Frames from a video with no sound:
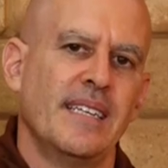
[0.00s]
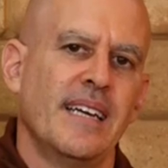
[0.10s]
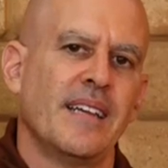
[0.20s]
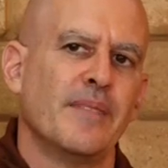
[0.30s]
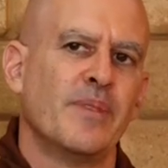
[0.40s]

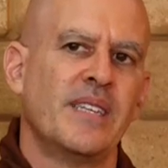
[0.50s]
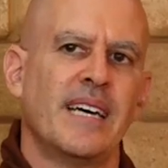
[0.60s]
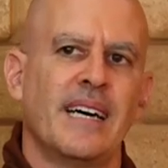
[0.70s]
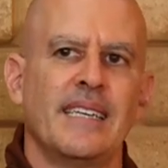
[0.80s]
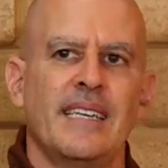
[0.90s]
Now, the
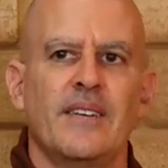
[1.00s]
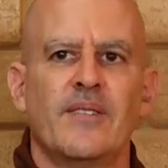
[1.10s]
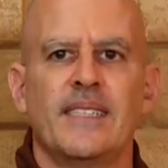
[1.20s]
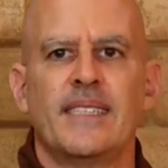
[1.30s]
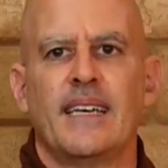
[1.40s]
Buddha, he
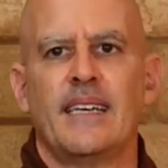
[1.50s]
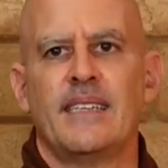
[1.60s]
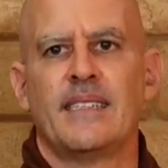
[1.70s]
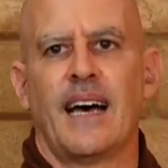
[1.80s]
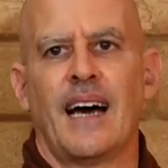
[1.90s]
always
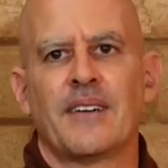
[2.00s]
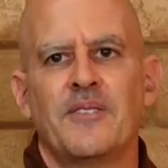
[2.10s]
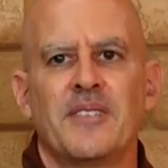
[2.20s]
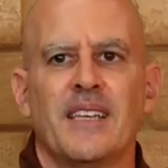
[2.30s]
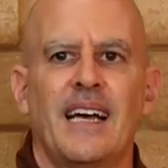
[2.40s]
says,
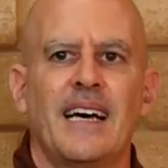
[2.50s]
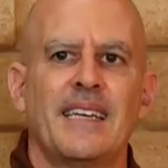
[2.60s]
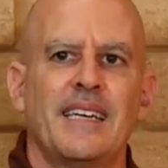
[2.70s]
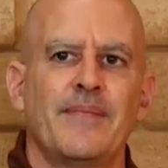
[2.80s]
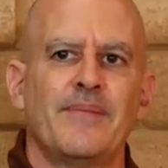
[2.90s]

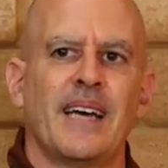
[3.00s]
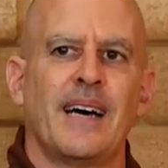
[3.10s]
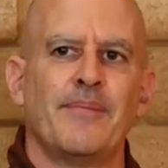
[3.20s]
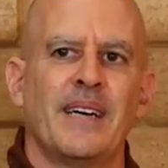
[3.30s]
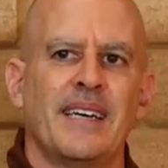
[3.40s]
akusalanam
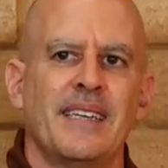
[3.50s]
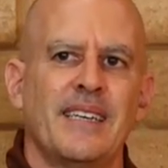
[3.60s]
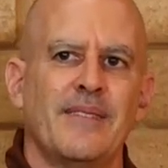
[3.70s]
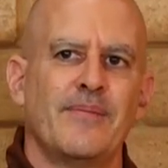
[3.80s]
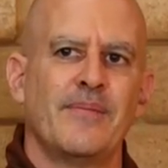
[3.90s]

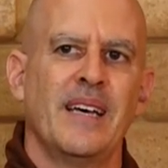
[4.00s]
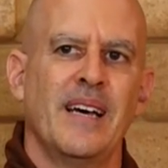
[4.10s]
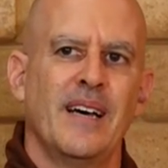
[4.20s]
dhammanam